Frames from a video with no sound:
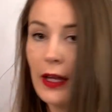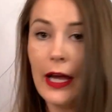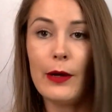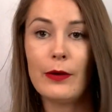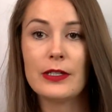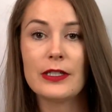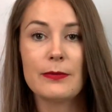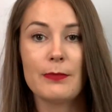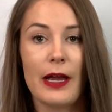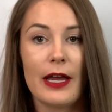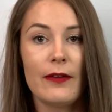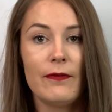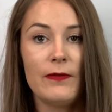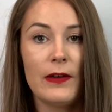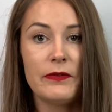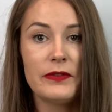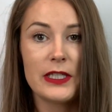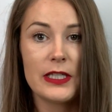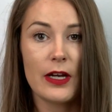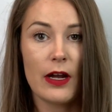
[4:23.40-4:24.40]
that was my
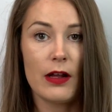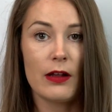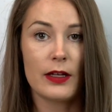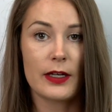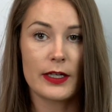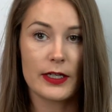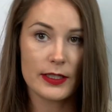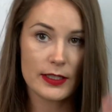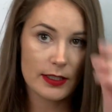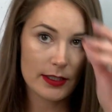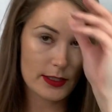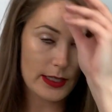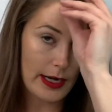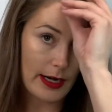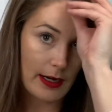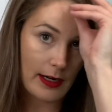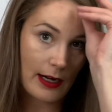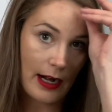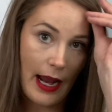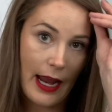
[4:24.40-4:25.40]
$50.
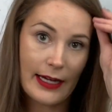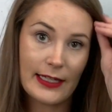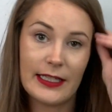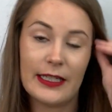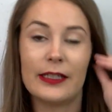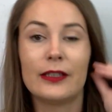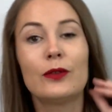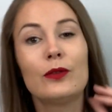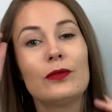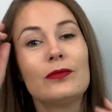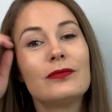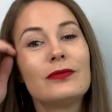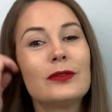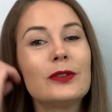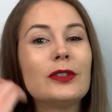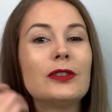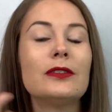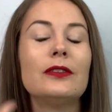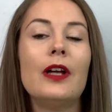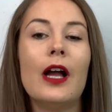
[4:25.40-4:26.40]
There I did
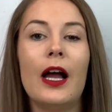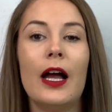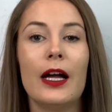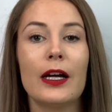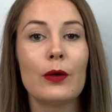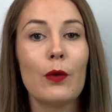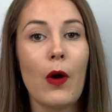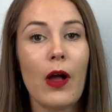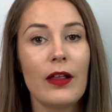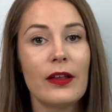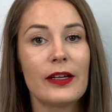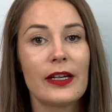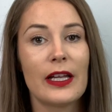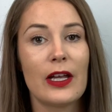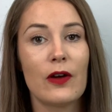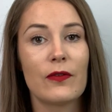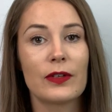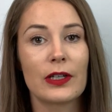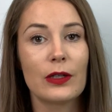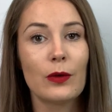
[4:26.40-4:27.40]
uh, quality
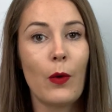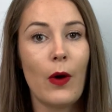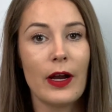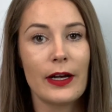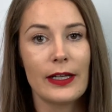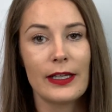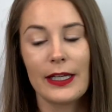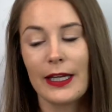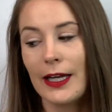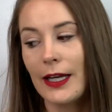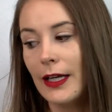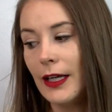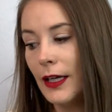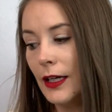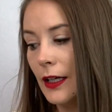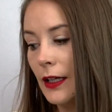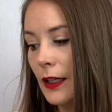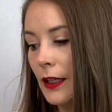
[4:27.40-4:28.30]
over quantity.